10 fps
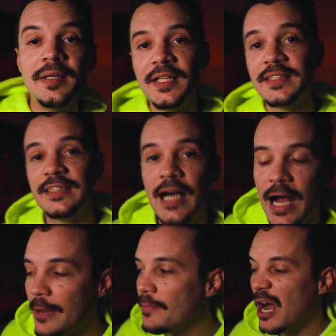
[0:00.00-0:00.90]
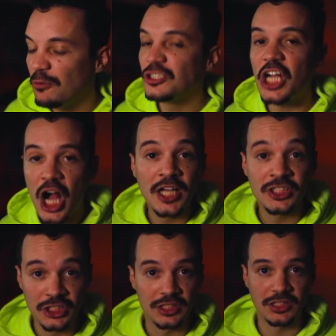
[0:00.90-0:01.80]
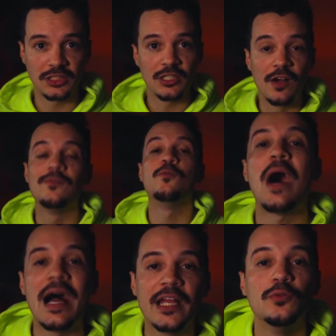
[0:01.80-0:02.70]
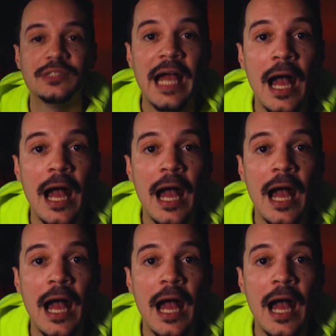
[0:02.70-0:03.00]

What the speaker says: But this time, I was conscious of why it was